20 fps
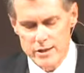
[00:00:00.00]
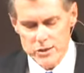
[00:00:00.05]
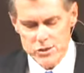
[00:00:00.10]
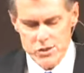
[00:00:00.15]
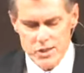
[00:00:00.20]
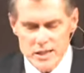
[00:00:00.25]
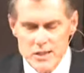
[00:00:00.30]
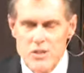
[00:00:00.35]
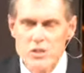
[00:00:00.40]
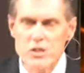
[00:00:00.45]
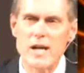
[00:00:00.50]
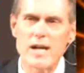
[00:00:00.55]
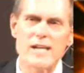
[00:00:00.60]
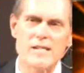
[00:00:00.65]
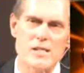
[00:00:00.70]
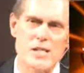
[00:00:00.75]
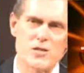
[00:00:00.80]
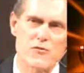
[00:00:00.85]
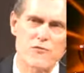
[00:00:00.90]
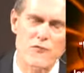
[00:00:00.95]
You see,
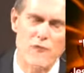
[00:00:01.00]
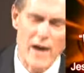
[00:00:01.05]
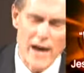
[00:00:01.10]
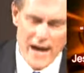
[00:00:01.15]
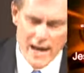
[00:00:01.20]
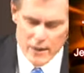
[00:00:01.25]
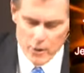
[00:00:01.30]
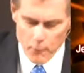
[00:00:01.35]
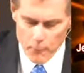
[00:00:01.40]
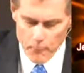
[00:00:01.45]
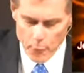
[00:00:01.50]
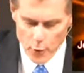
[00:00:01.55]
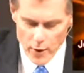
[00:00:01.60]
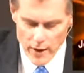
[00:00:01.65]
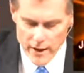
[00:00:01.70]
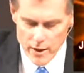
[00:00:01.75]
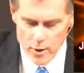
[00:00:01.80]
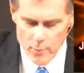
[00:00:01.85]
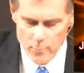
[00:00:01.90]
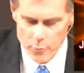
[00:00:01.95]
Jesus' final
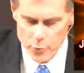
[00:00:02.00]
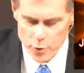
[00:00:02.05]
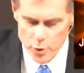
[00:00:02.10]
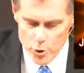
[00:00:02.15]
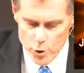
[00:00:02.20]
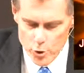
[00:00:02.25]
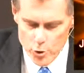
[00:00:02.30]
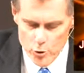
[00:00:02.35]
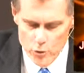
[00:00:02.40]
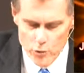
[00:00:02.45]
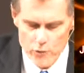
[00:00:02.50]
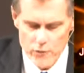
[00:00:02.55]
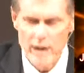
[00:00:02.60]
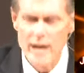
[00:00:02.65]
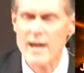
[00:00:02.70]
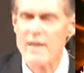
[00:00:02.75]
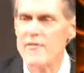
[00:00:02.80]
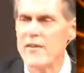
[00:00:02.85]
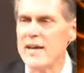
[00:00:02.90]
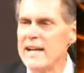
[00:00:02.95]
prayer proved
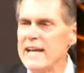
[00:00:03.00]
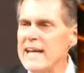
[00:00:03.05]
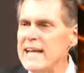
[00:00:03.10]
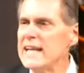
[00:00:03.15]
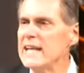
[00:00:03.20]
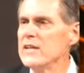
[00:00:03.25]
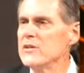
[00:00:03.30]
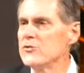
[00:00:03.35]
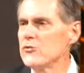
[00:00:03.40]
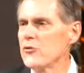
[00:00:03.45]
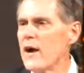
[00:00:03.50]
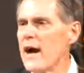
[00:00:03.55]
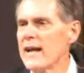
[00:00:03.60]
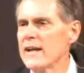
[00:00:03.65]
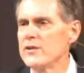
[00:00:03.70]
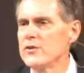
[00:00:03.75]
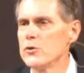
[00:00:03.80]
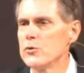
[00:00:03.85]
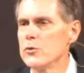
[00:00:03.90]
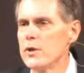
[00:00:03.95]
that He didn't
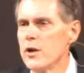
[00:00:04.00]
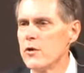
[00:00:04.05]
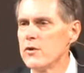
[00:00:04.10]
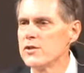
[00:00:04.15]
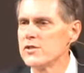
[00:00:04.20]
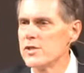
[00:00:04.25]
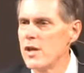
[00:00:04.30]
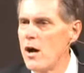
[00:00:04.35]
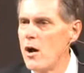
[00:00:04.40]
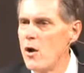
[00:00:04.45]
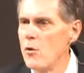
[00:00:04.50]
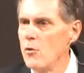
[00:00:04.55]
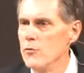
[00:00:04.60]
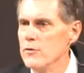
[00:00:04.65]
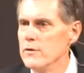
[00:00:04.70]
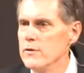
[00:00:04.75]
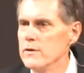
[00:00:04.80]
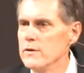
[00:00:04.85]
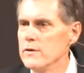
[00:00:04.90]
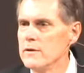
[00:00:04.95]
try to do it on His
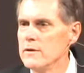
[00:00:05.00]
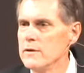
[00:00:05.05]
own.